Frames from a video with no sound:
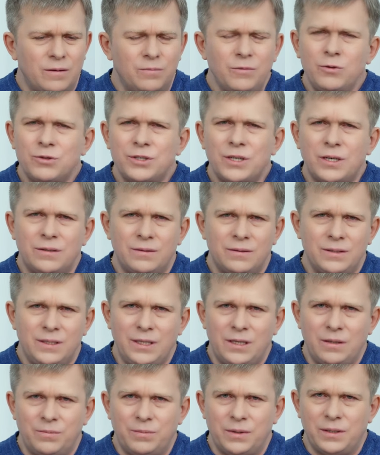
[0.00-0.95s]
we already
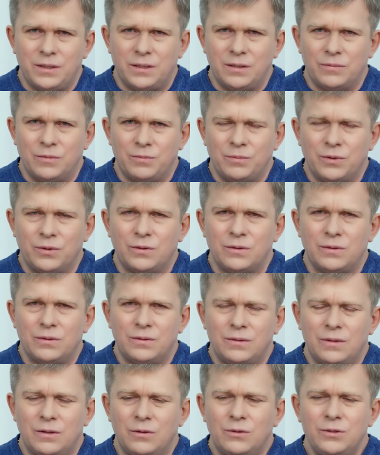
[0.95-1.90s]
talked about this
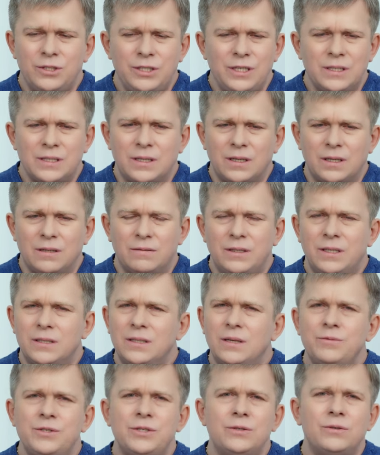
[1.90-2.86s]
before. To be honest,
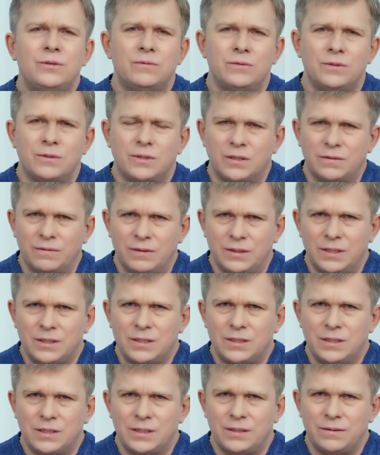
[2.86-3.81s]
we don't really
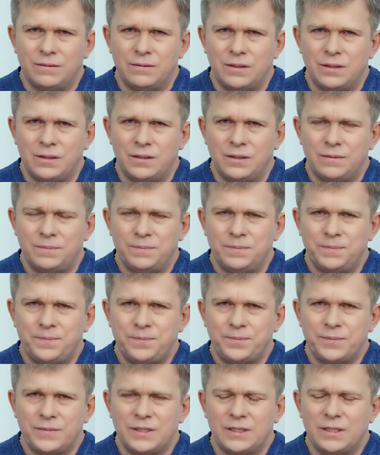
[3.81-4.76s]
care what you call
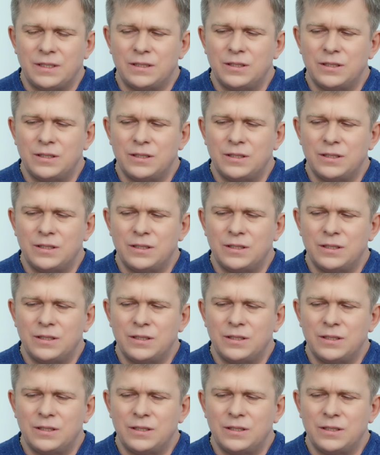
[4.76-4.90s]
us.